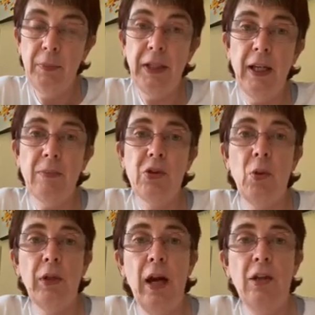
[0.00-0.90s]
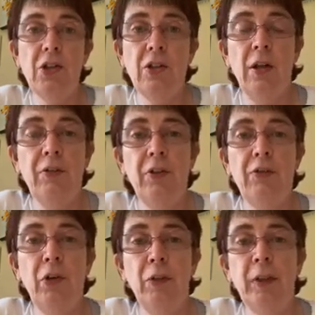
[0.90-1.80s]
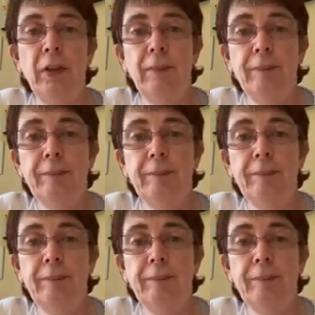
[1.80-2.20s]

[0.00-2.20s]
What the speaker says: became sole guardian of the vulnerable,